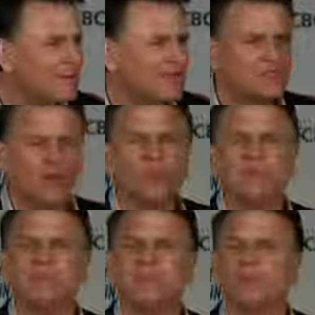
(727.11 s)
It's so
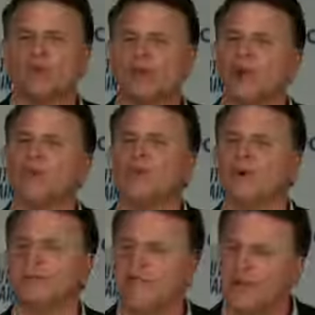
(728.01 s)
many people who are
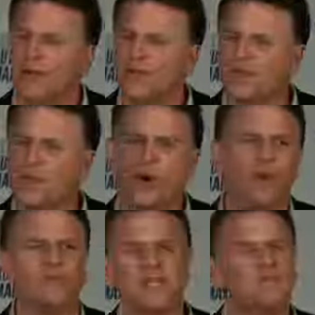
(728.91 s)
otherwise healthy who
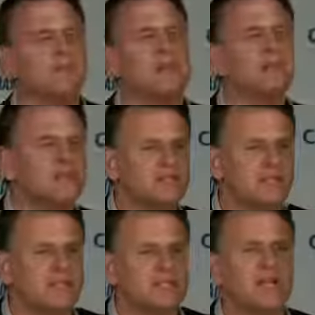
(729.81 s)
almost have a mental
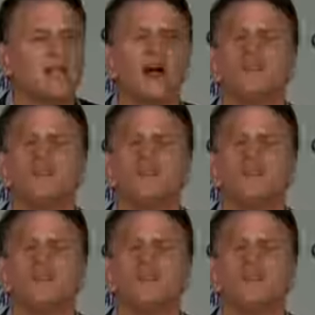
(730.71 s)
disease